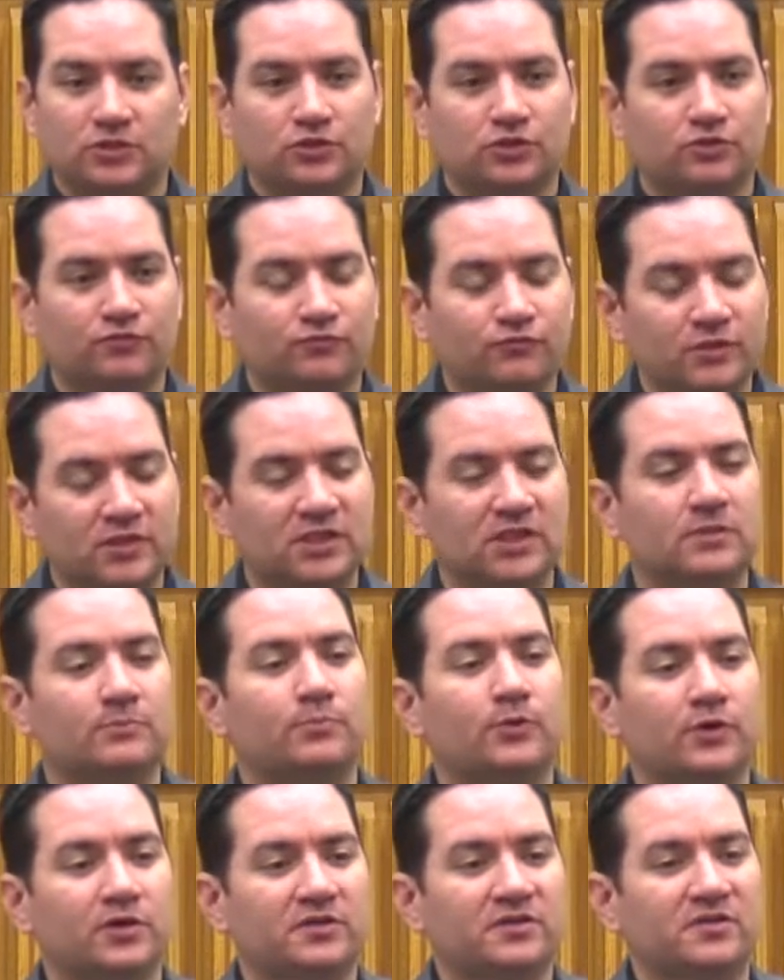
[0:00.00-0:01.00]
Those are really
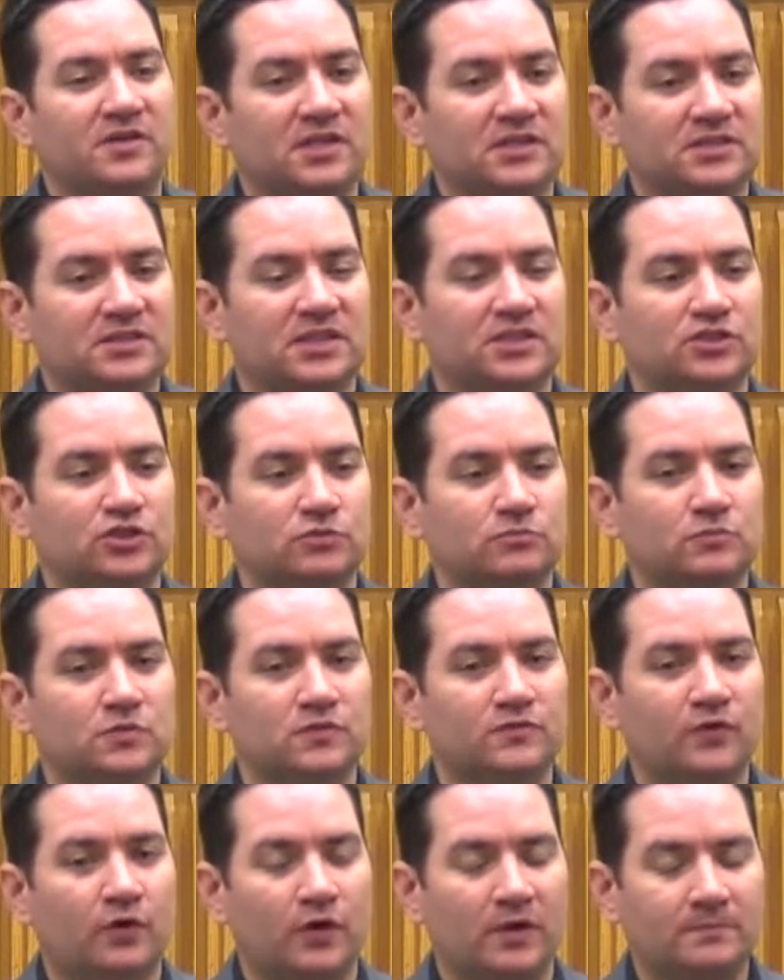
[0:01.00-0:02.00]
important things as you
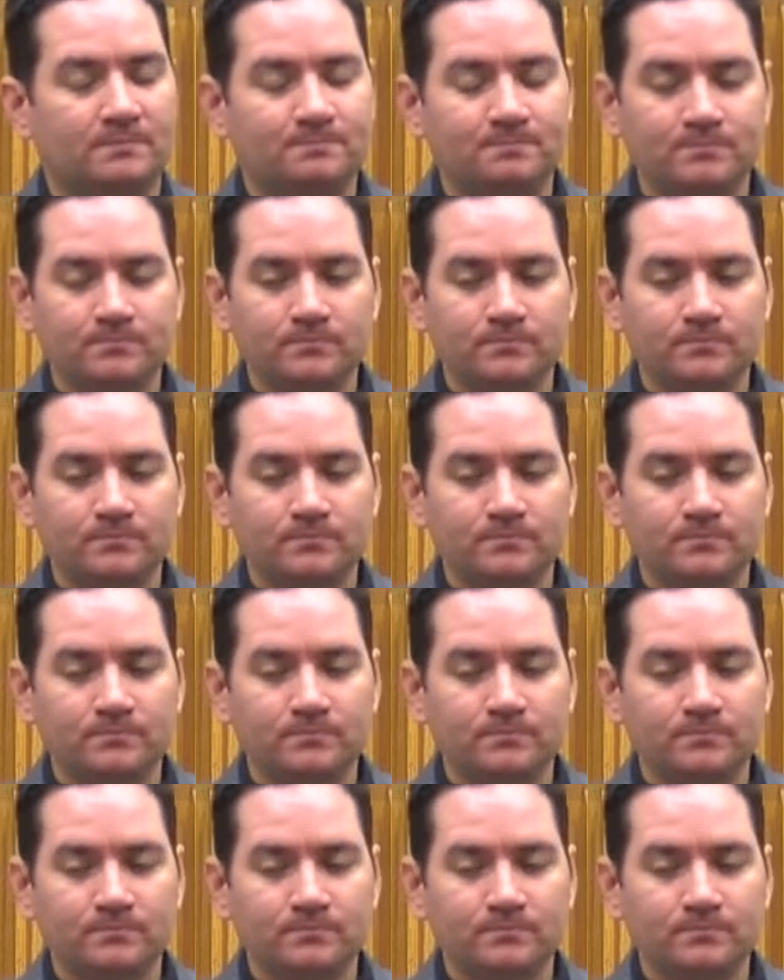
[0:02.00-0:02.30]
move on.